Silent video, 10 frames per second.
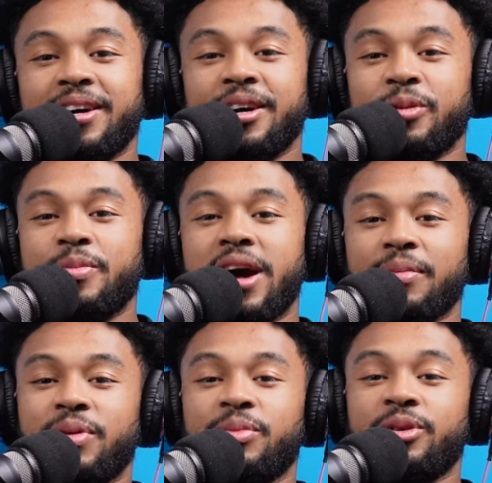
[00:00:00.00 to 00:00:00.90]
Uh, we're back,
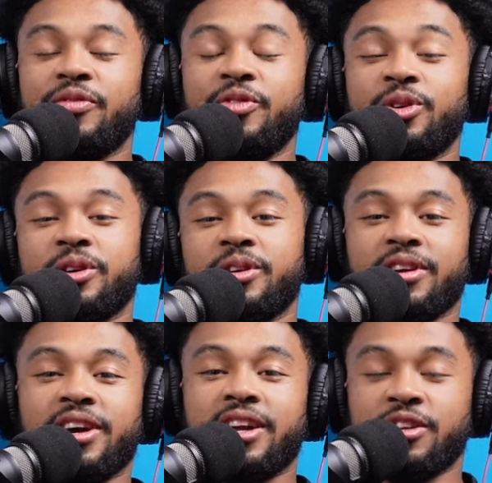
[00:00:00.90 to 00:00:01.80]
people. If you're
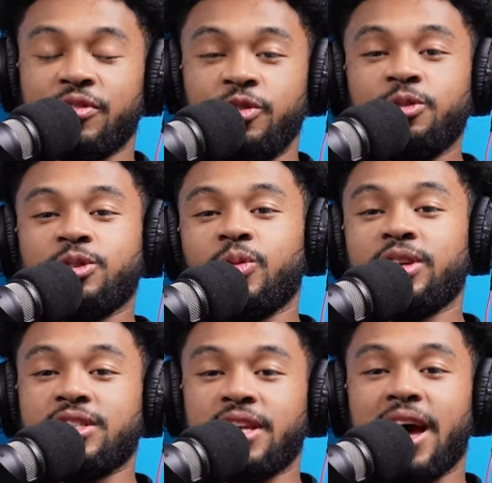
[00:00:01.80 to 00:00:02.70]
kind of confused of
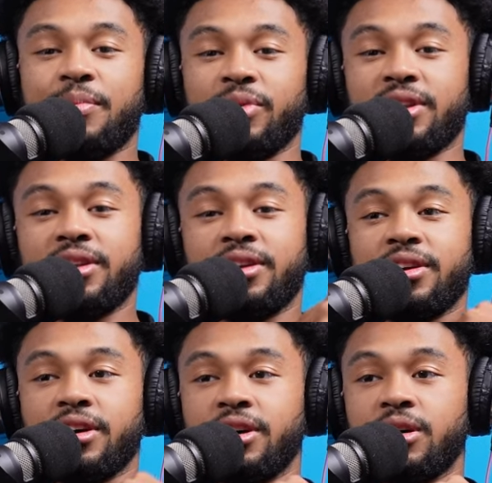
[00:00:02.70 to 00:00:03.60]
what just happened,
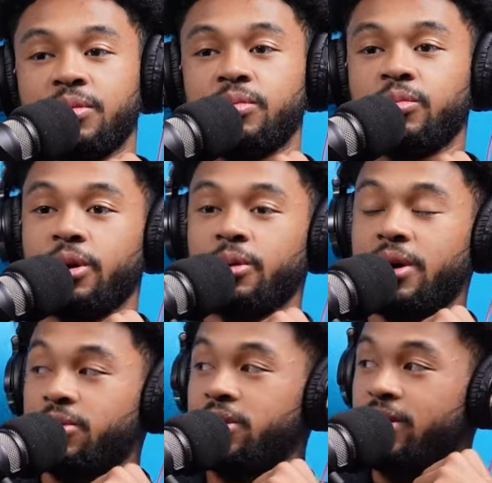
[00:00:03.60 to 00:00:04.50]
um, wait, what happened?